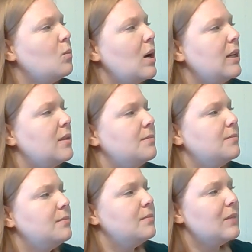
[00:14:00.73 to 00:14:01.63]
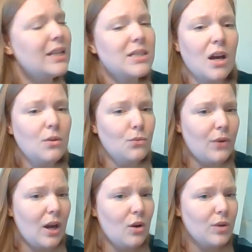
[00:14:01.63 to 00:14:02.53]
one. It's
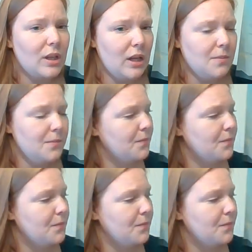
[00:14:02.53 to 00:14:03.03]
unfair, really.